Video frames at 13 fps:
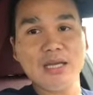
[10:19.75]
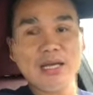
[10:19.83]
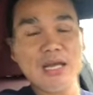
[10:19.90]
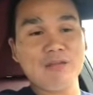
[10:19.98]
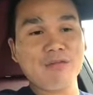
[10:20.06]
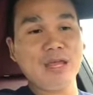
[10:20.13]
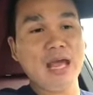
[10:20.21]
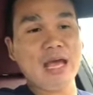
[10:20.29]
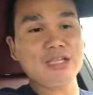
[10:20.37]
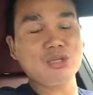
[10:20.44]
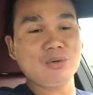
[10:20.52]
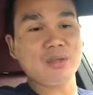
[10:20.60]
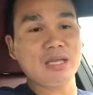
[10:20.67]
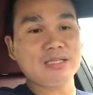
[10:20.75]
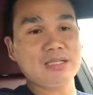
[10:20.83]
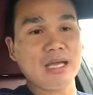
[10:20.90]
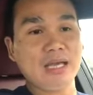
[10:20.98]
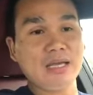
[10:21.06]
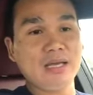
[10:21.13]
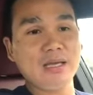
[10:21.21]
And if they ask you, they
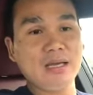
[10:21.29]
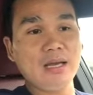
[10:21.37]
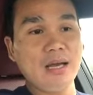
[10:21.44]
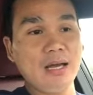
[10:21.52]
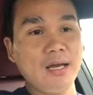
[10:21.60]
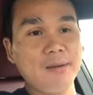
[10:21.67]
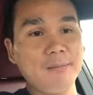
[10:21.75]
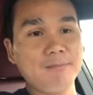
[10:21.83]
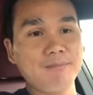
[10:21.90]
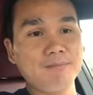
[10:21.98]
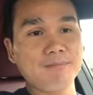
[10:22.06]
say, Khang,